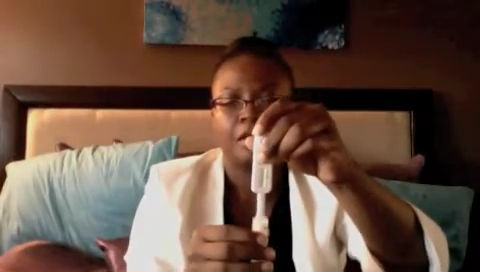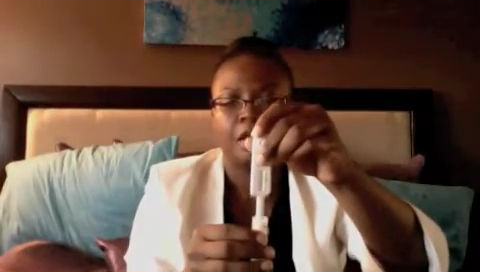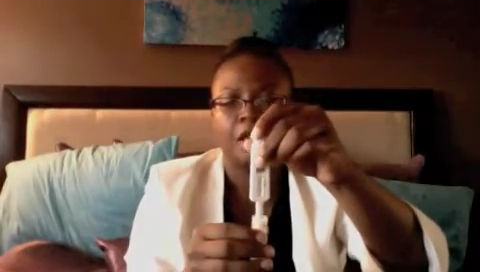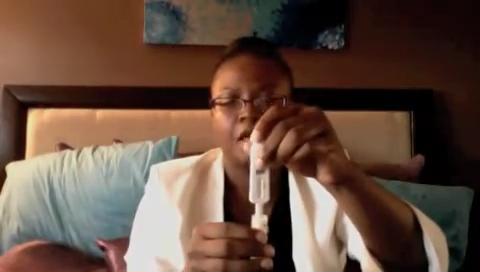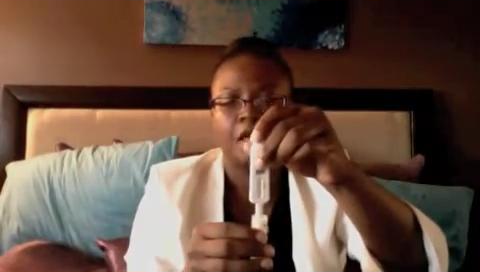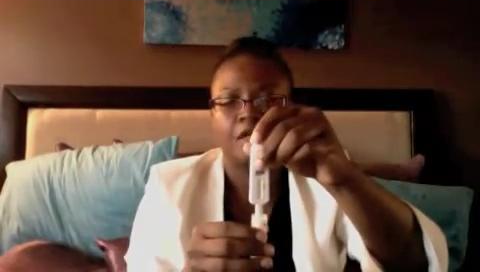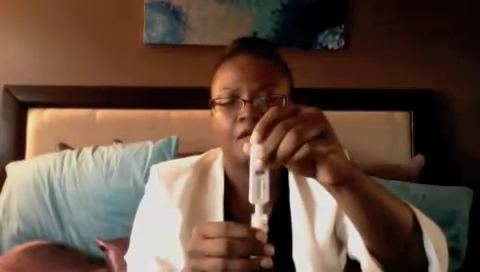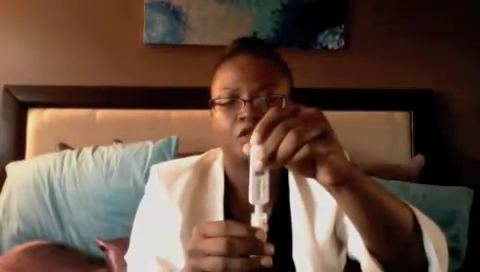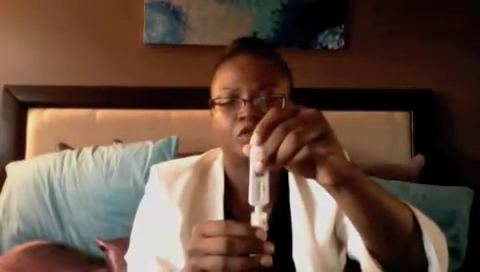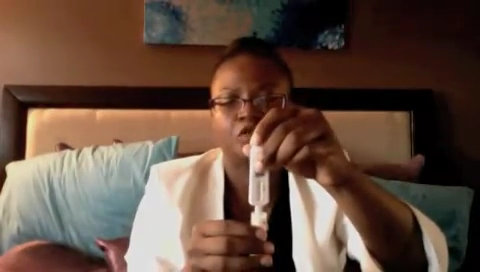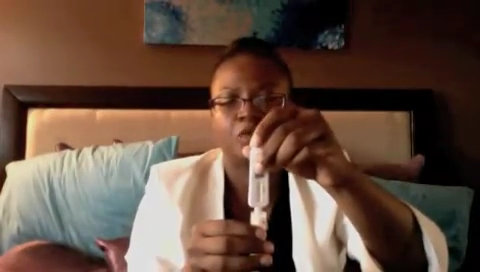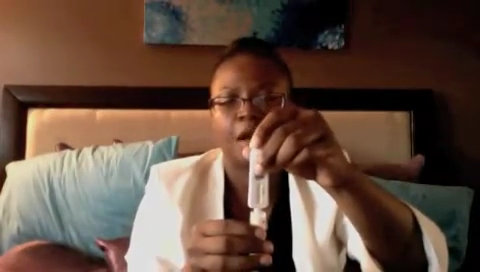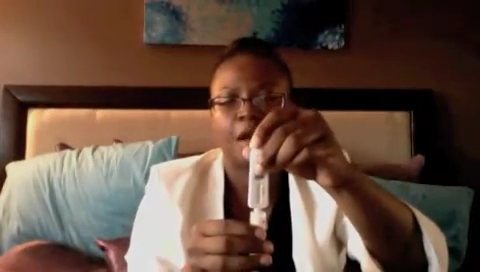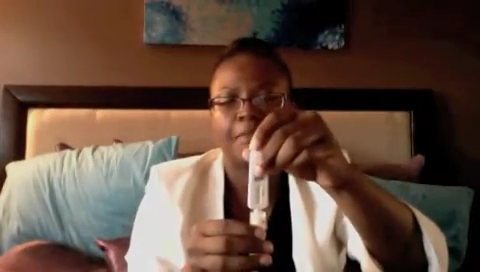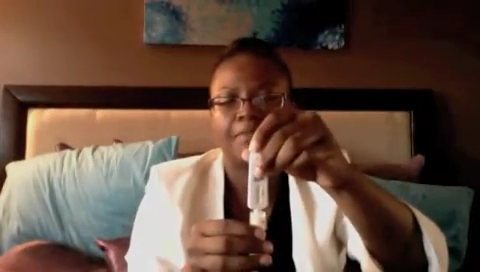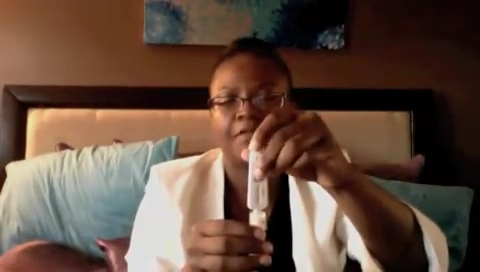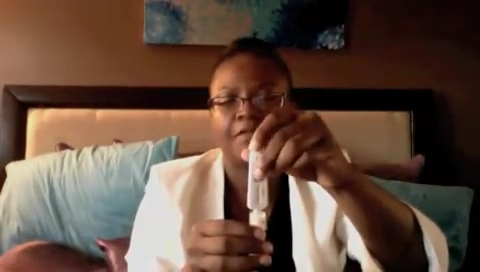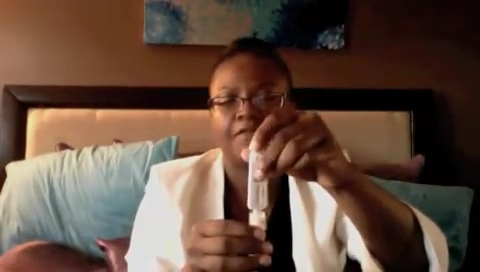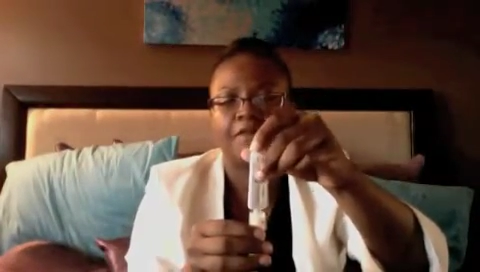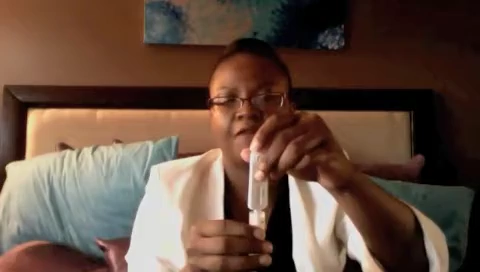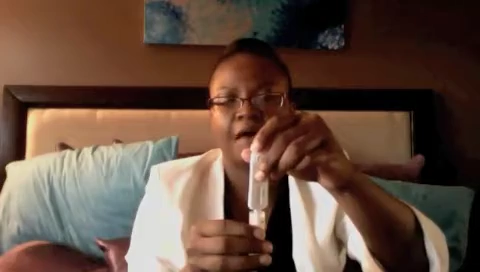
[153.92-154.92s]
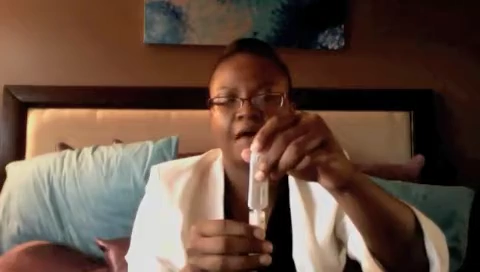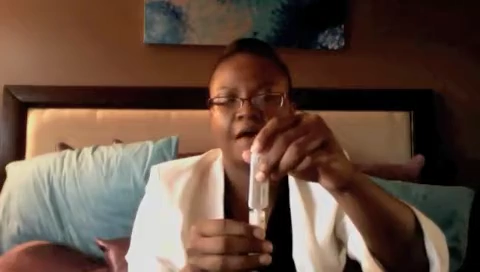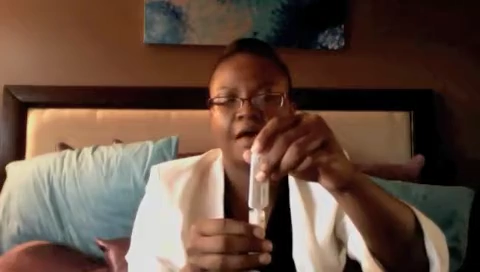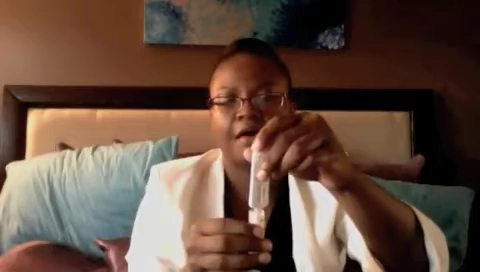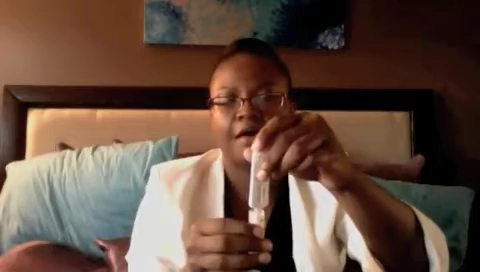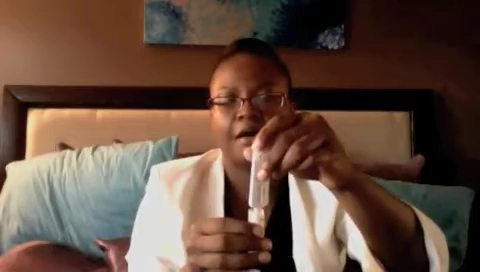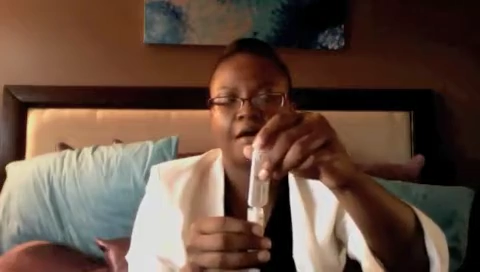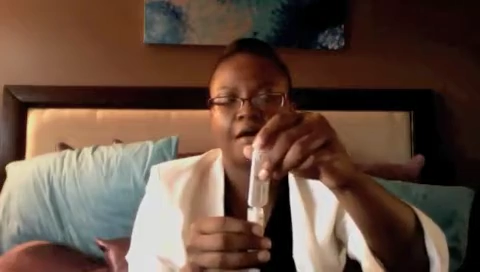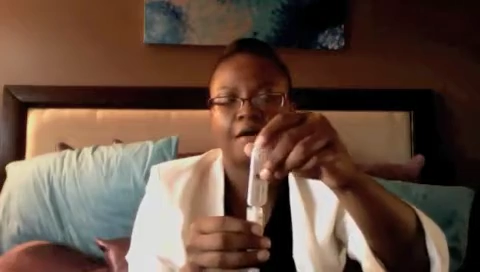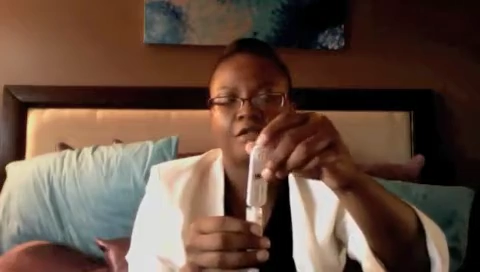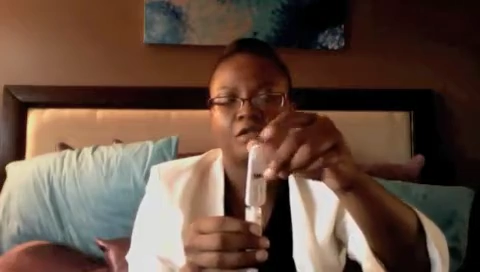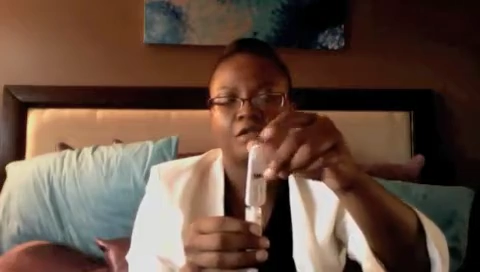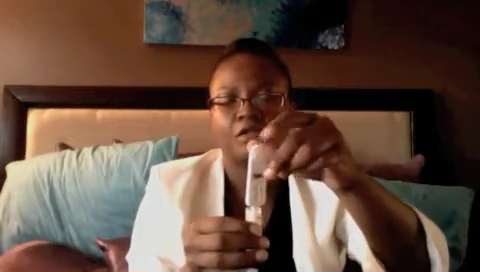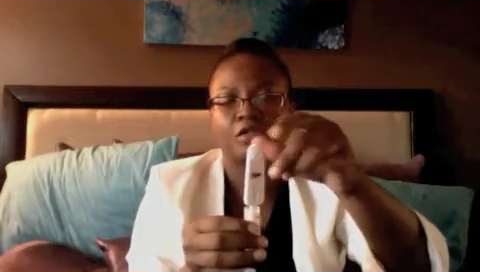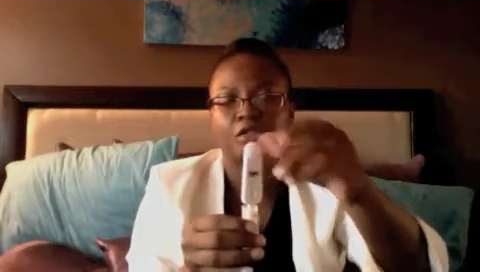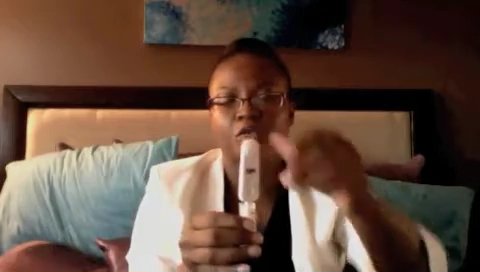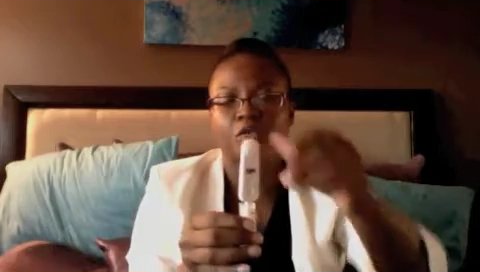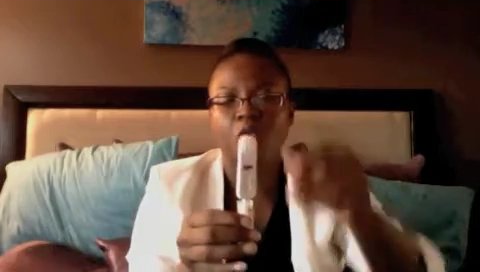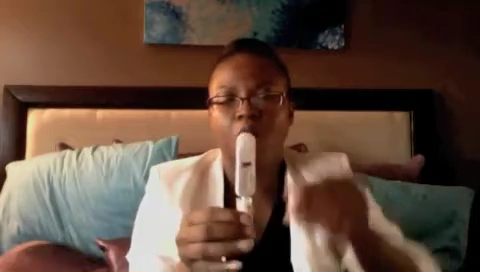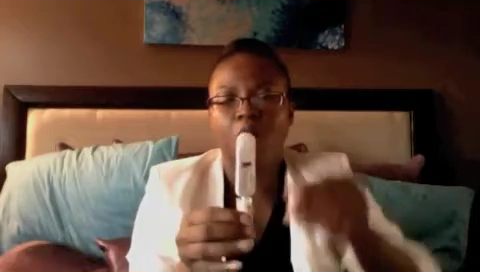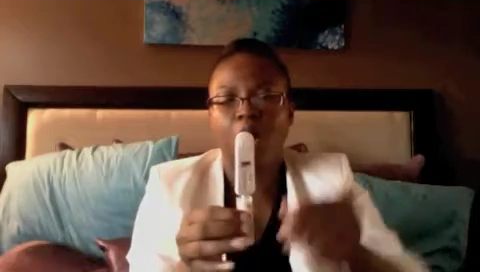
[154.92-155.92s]
and drop the
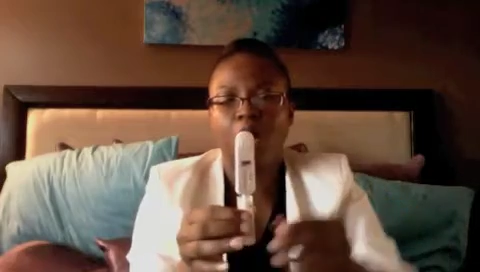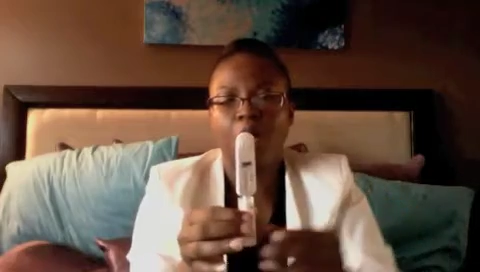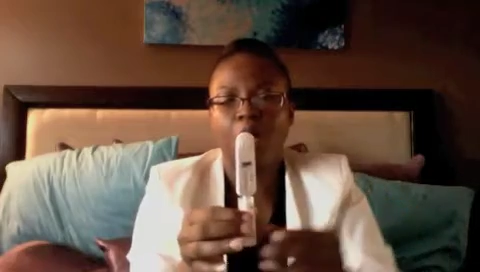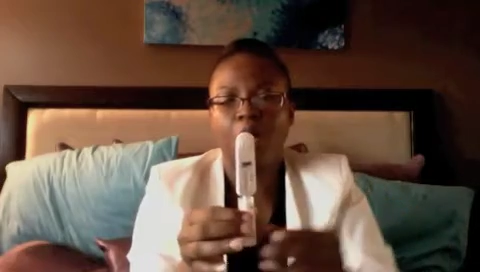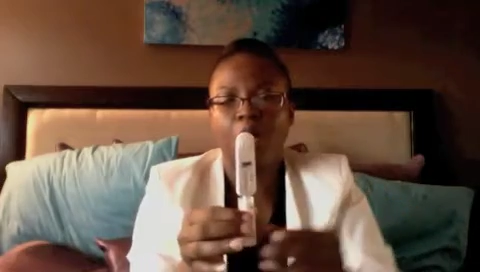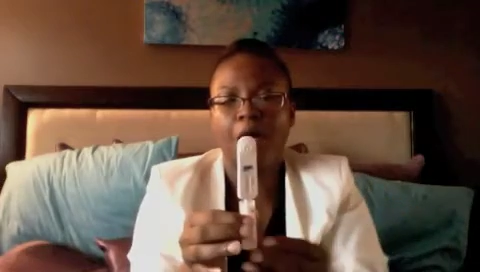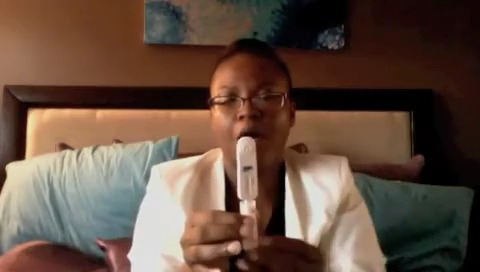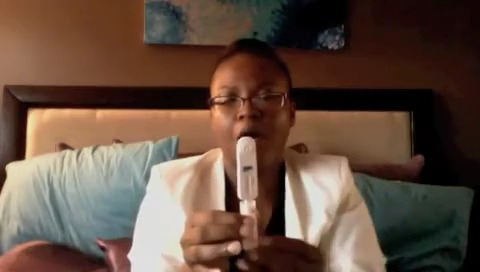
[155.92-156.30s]
swab